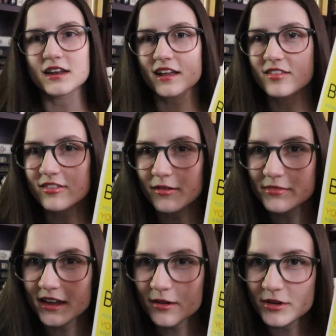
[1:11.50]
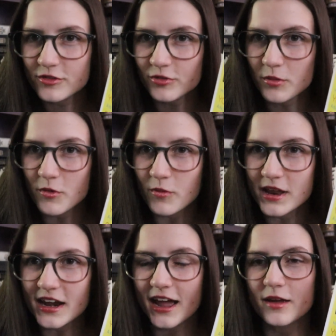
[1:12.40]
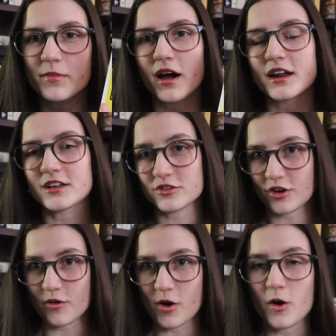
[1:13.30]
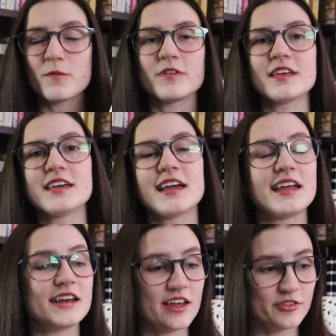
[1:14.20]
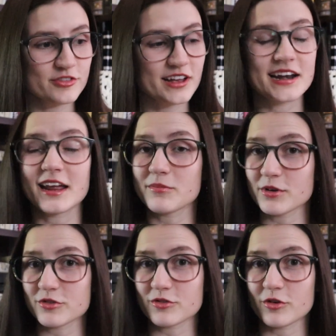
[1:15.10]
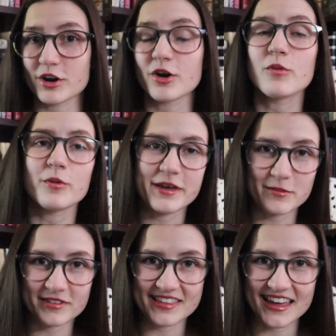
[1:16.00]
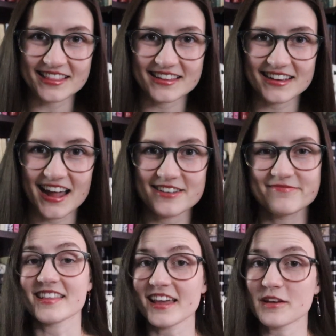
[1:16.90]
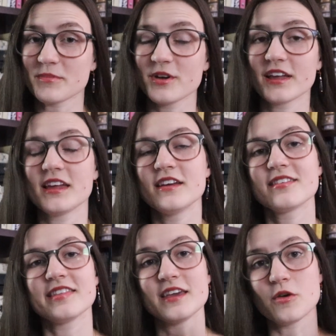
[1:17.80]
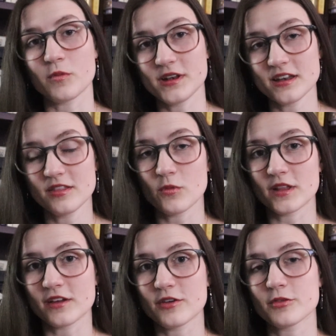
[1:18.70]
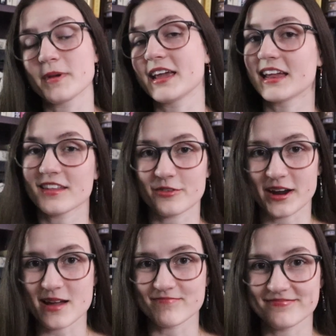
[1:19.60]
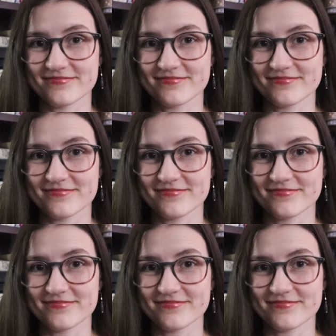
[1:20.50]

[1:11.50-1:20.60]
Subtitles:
It has some damage from when I bought it, so hopefully another secondhand bookstore will be able to take this guy. The second book is The Wind in the Willows by Kenneth Grahame.